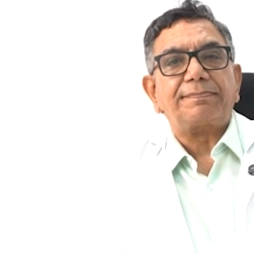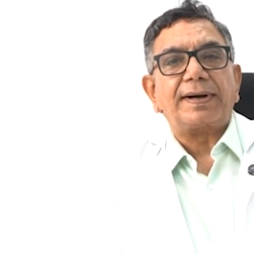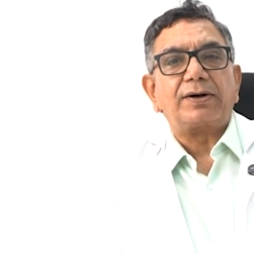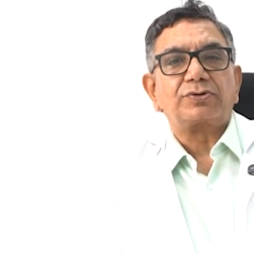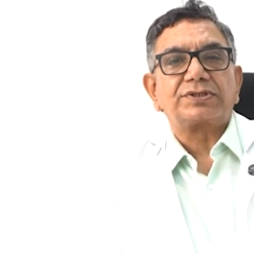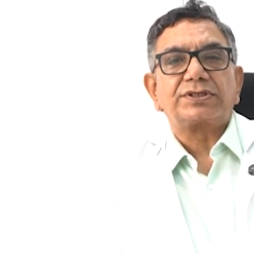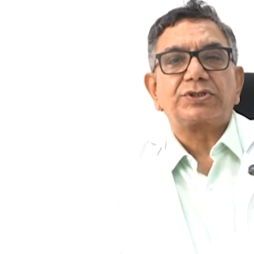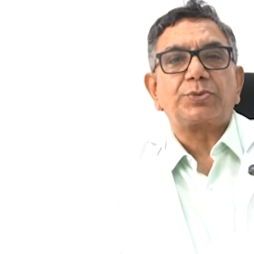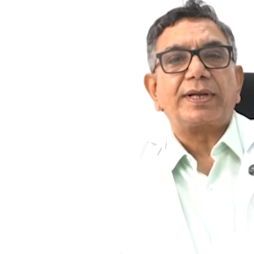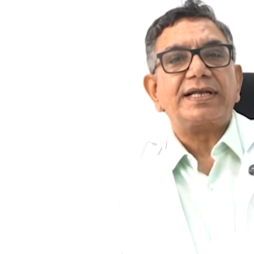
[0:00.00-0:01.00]

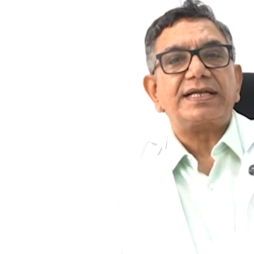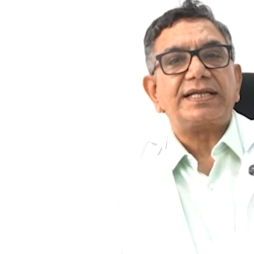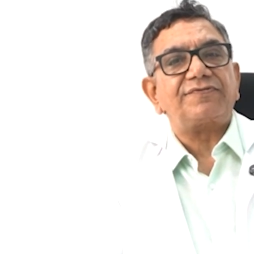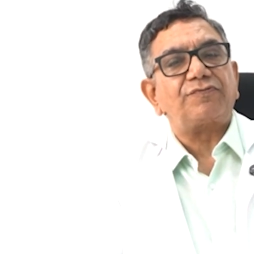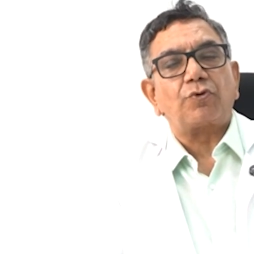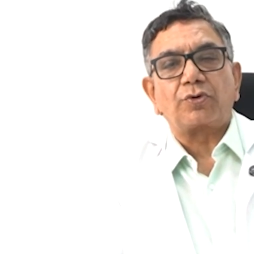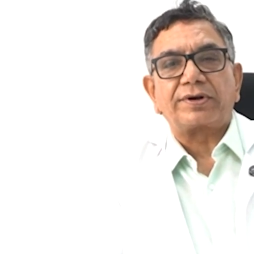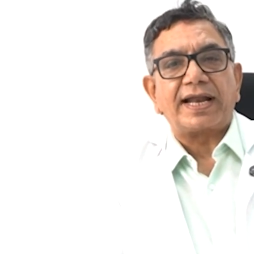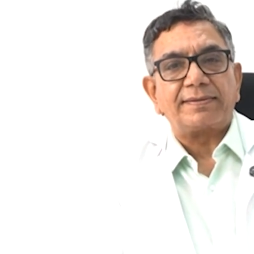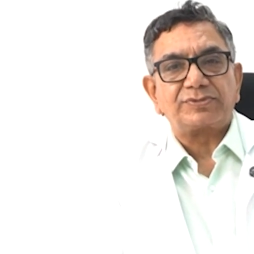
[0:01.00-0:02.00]
about 24
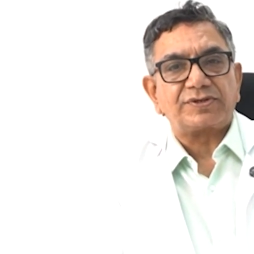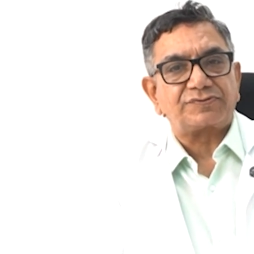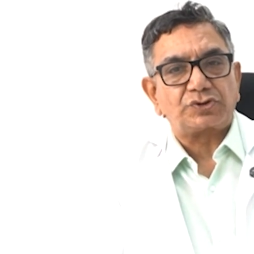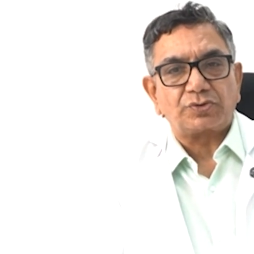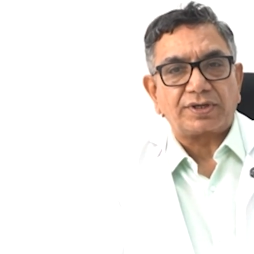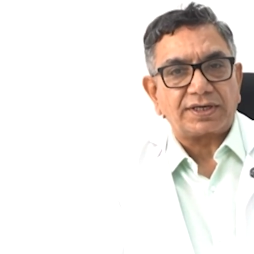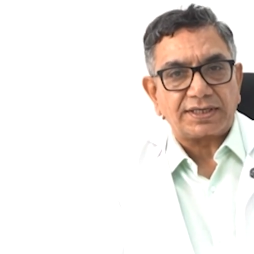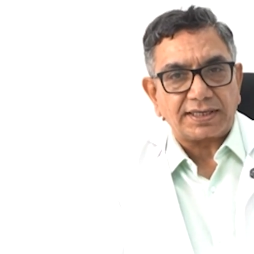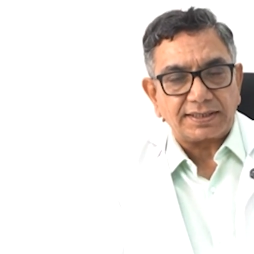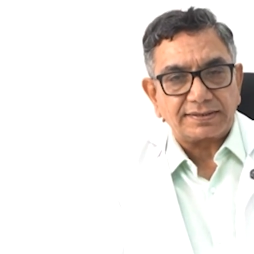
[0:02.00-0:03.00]
grams of sugar a
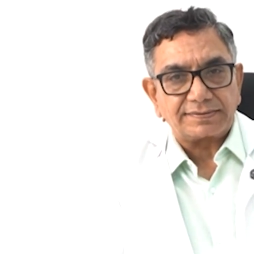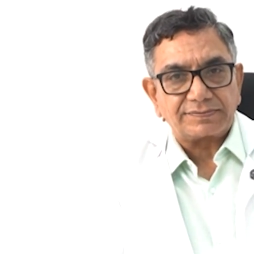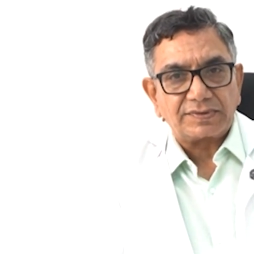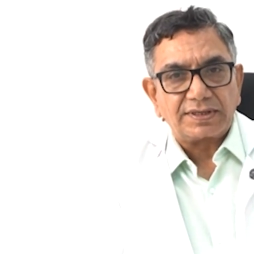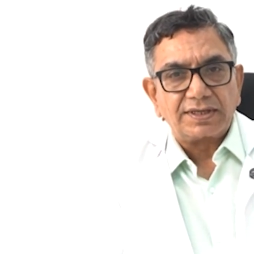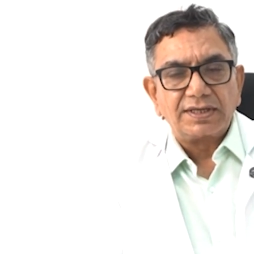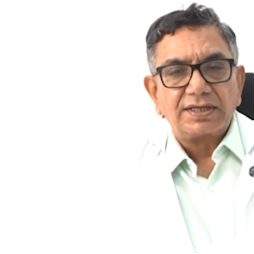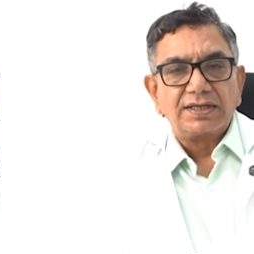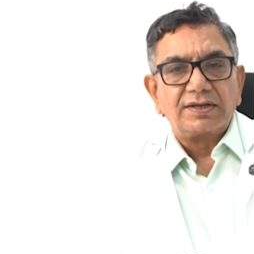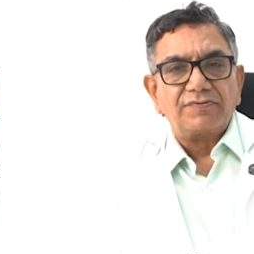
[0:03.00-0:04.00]
day,
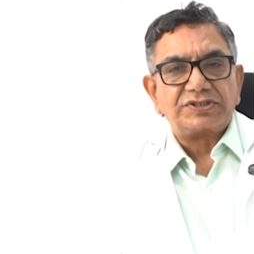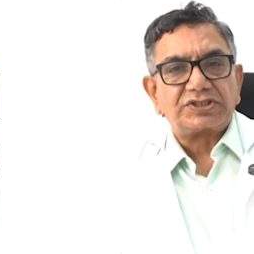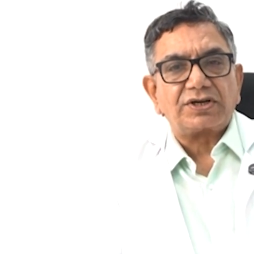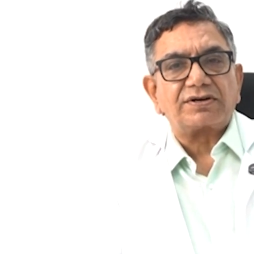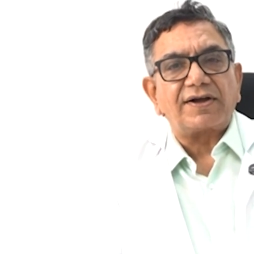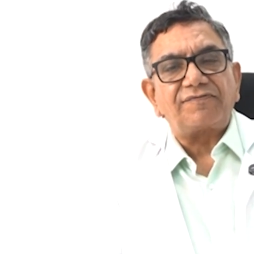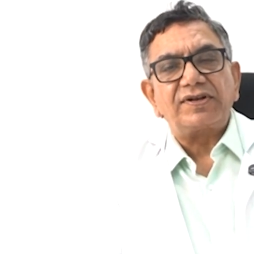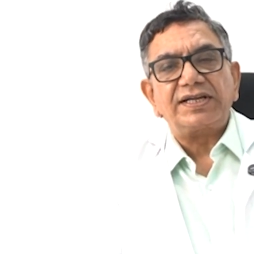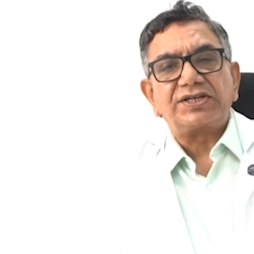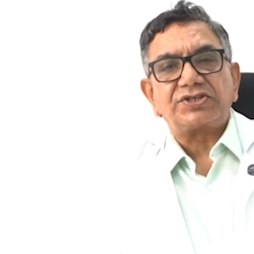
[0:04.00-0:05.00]
which
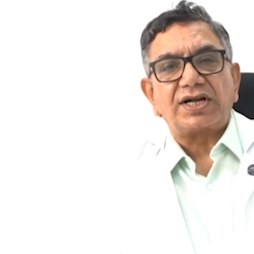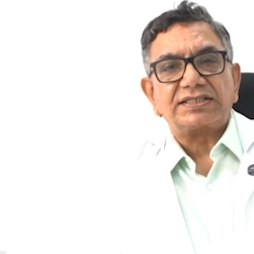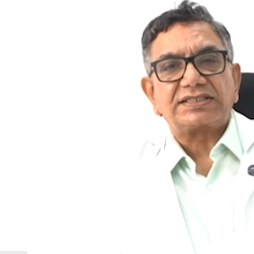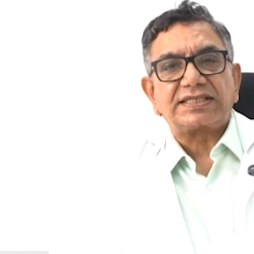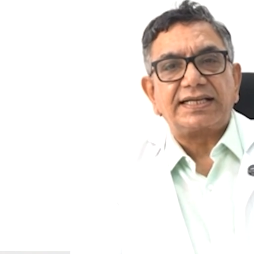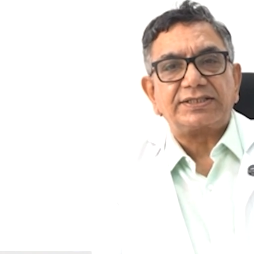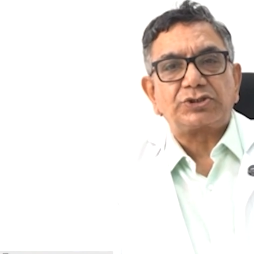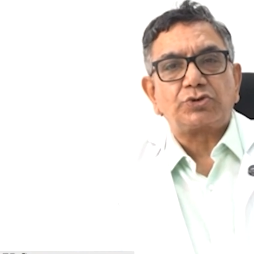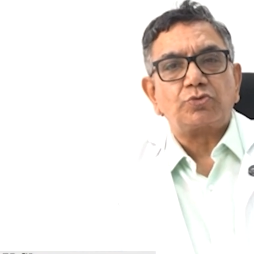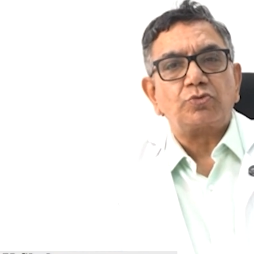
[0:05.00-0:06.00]
roughly
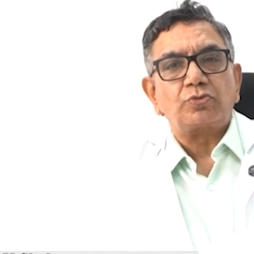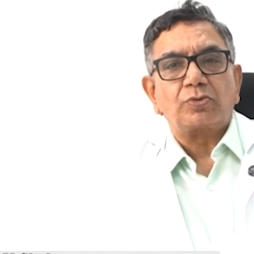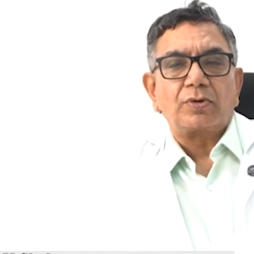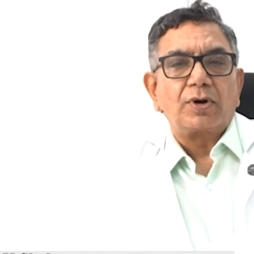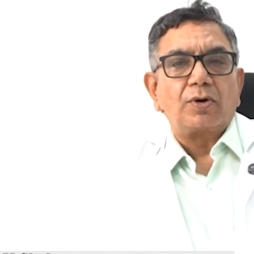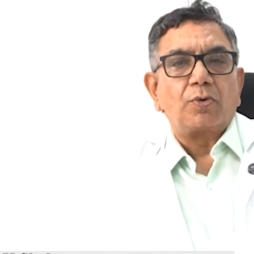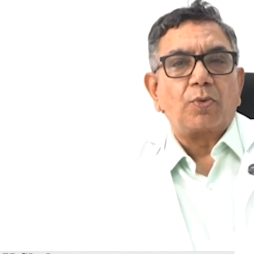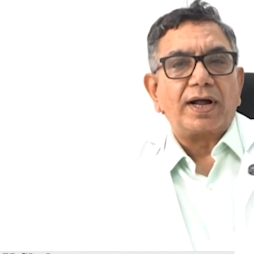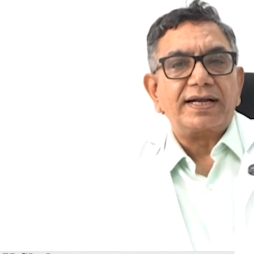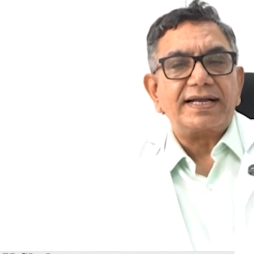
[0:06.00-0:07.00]
translates to
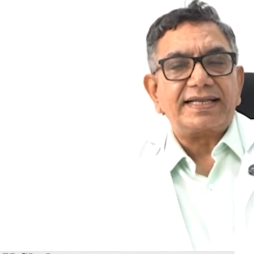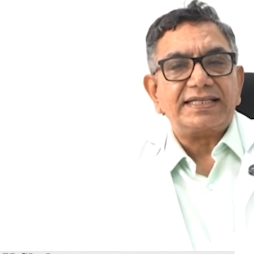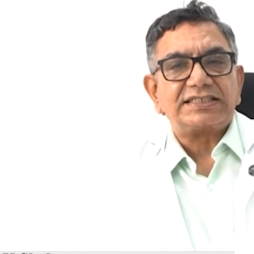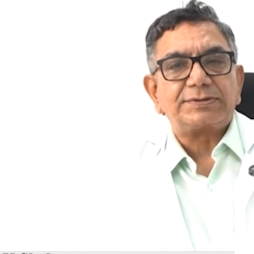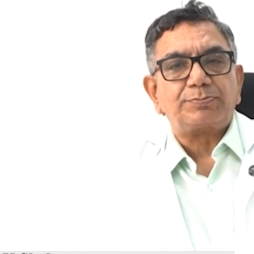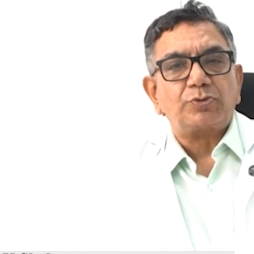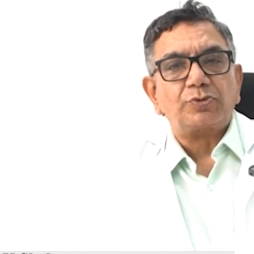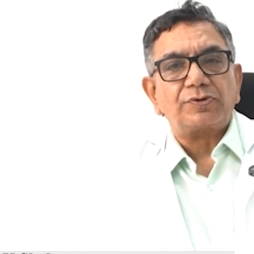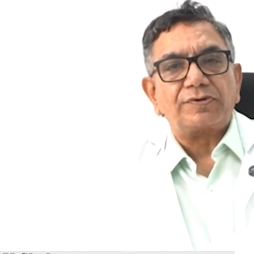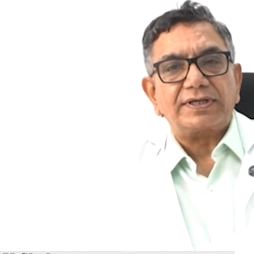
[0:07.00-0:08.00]
1
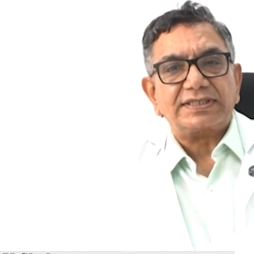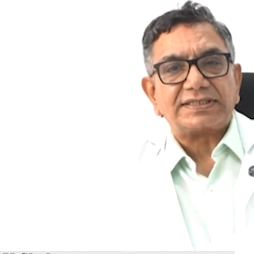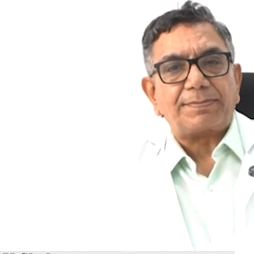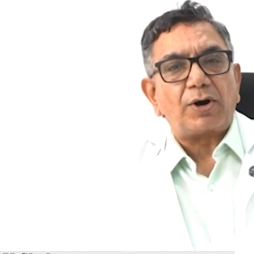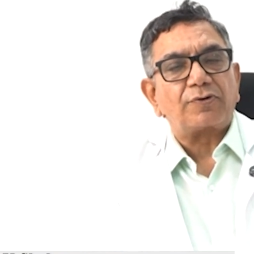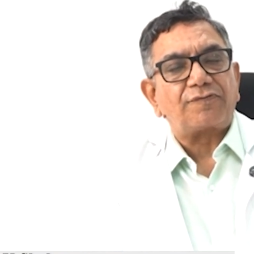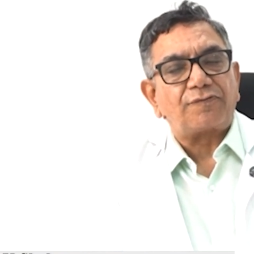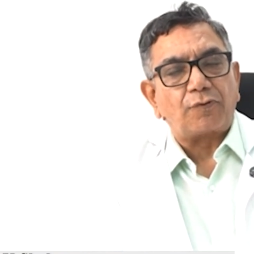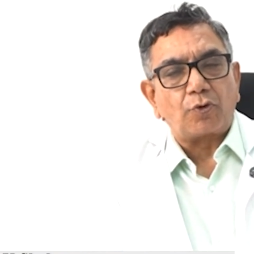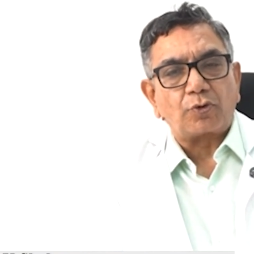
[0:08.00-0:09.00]
teaspoon is about
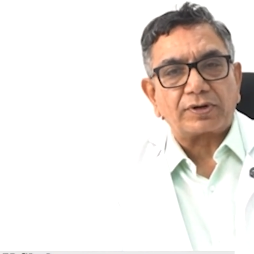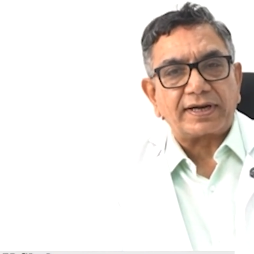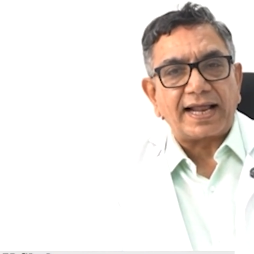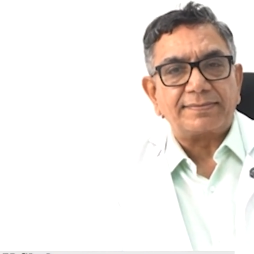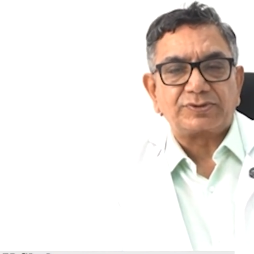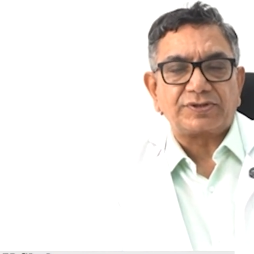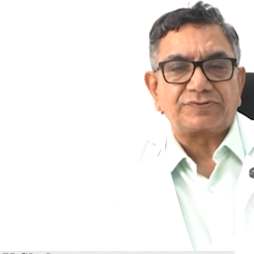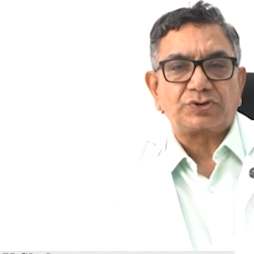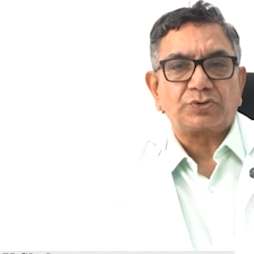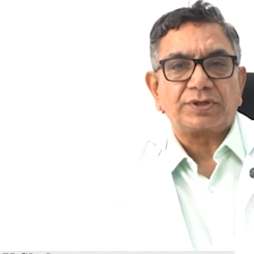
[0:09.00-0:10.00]
4 grams
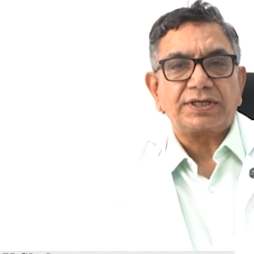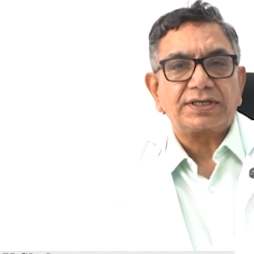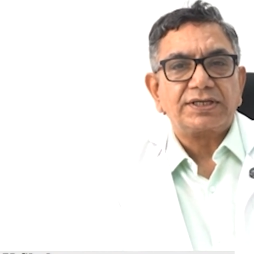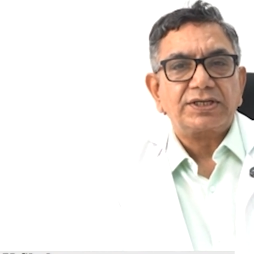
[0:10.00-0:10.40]
of sugar.